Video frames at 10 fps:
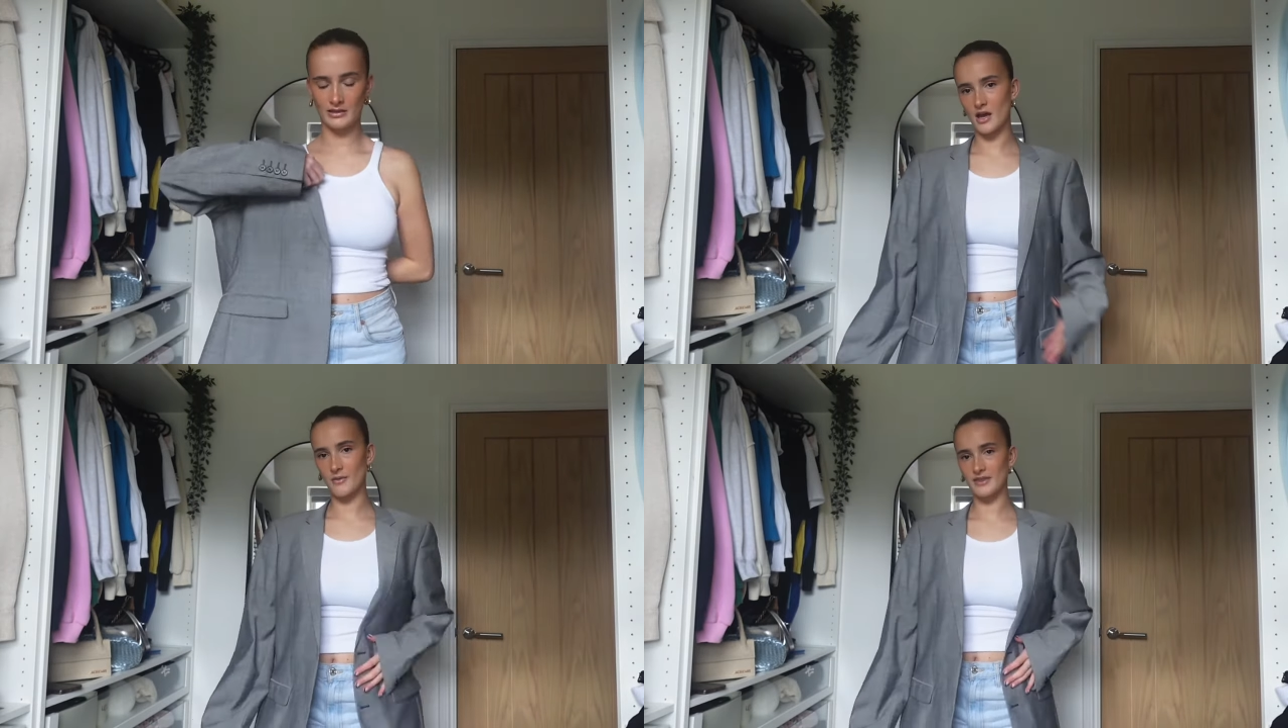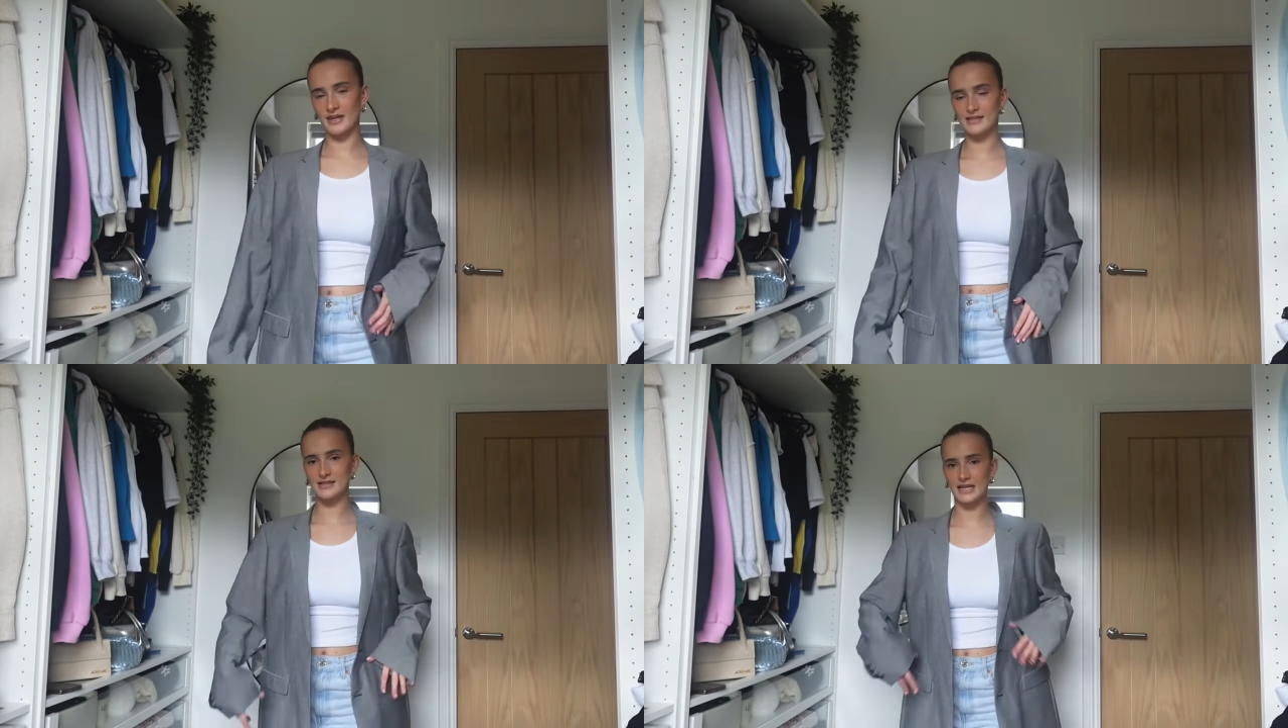So
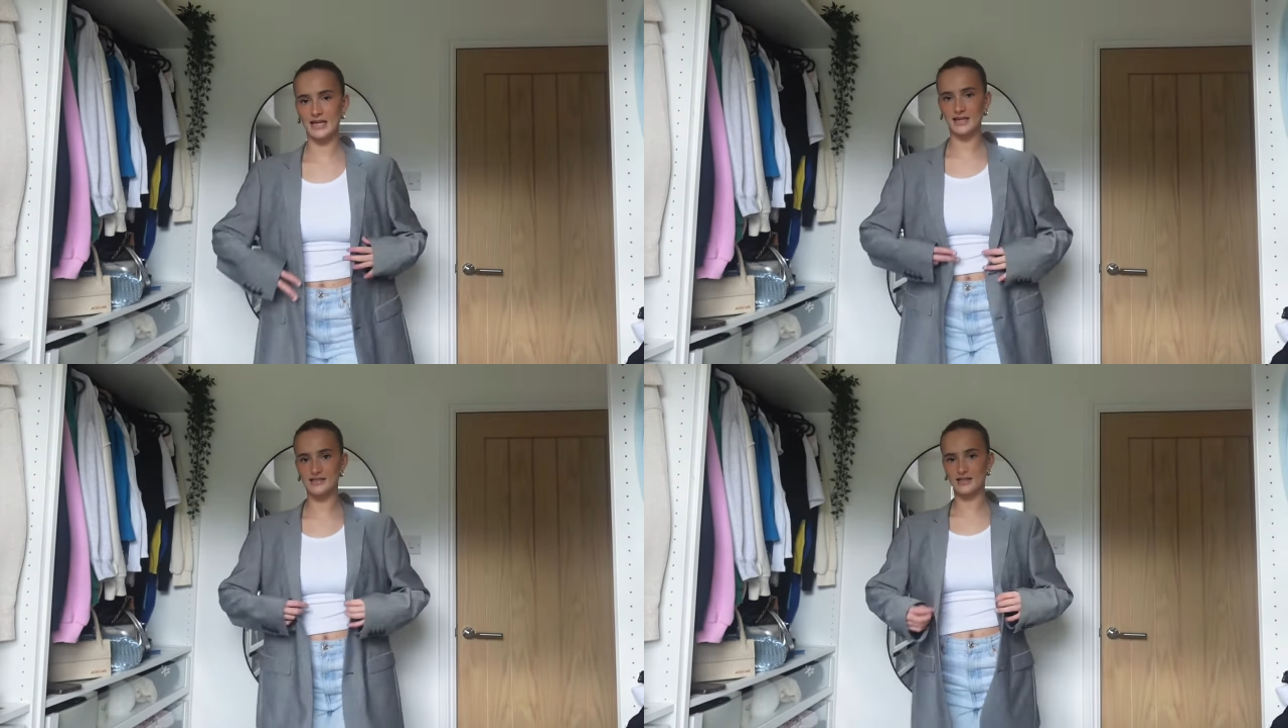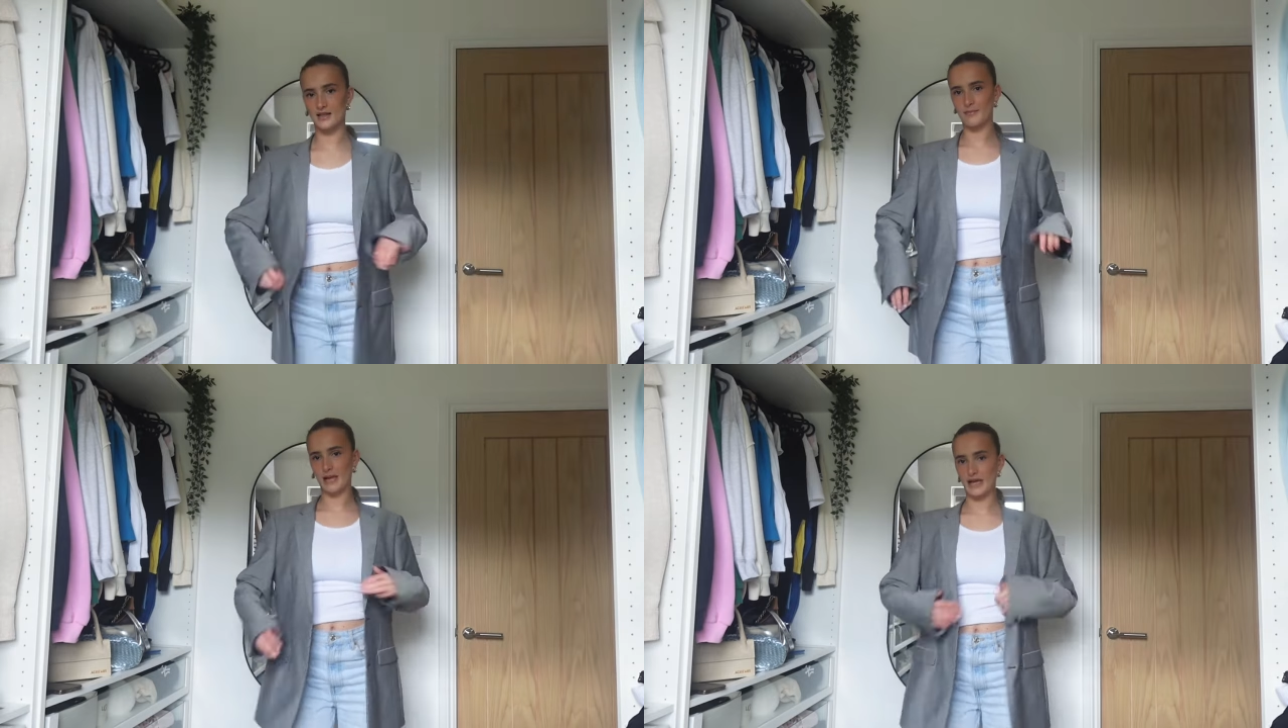this is
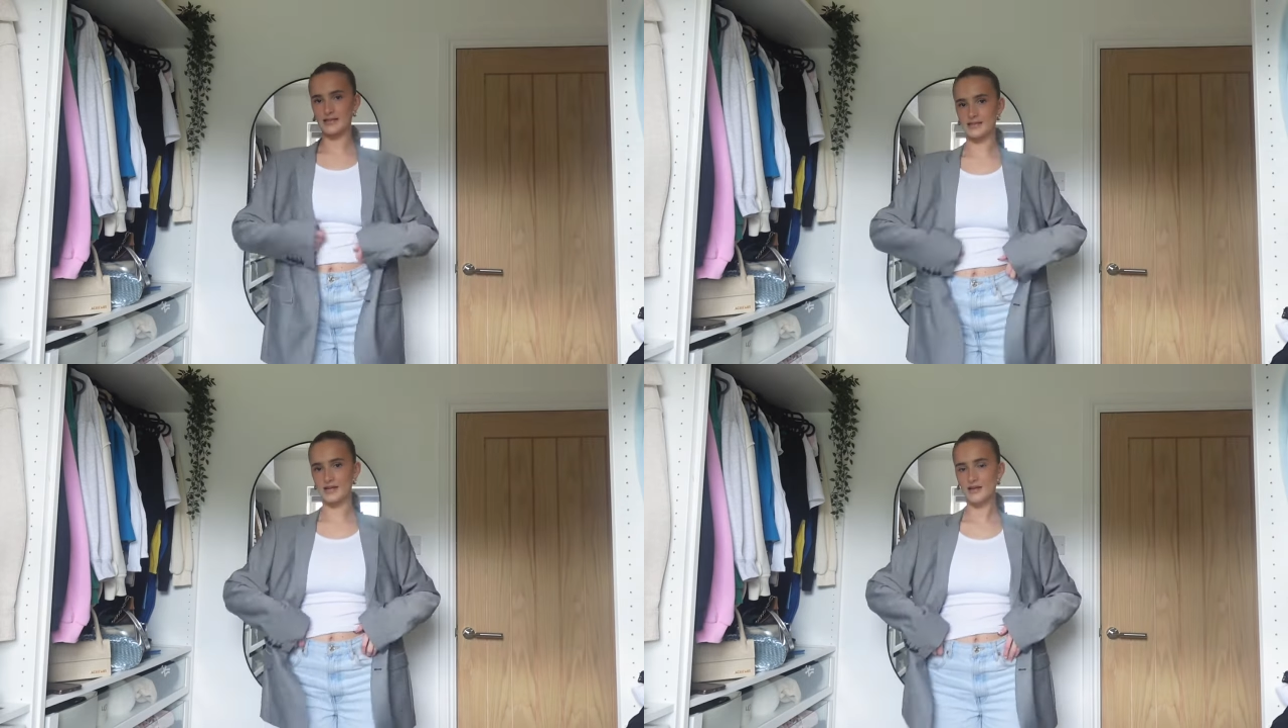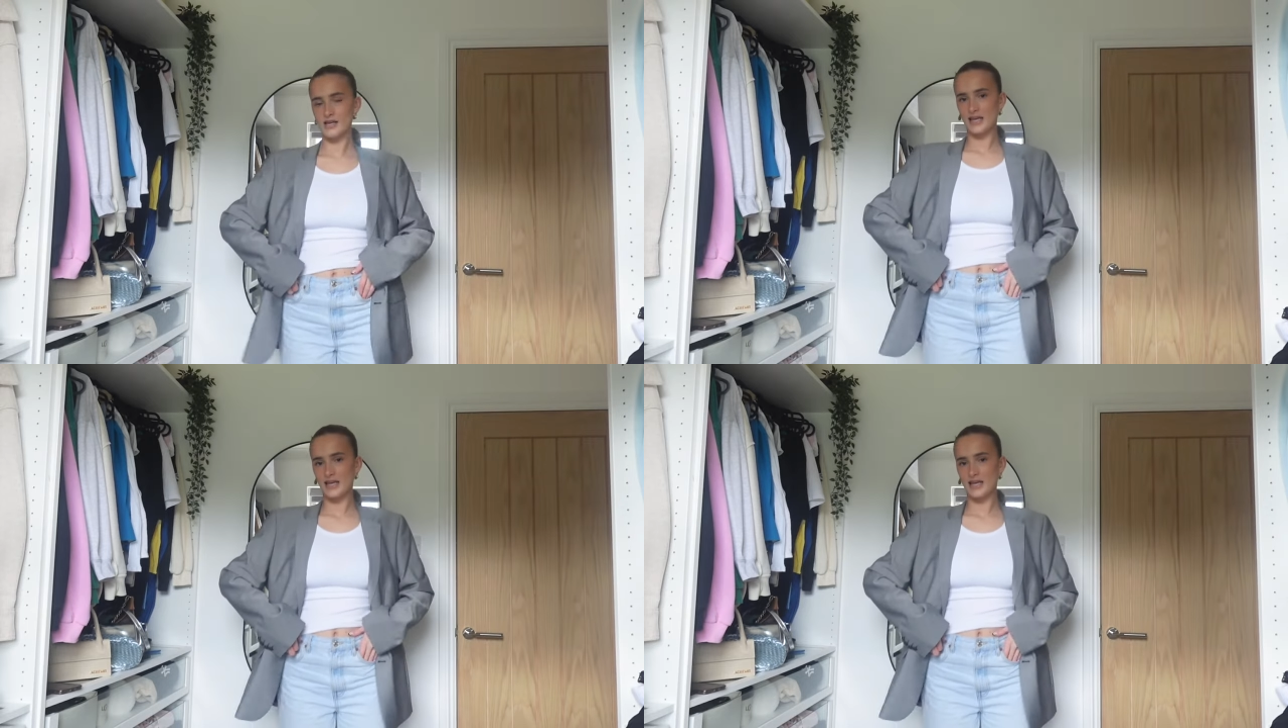the blazer.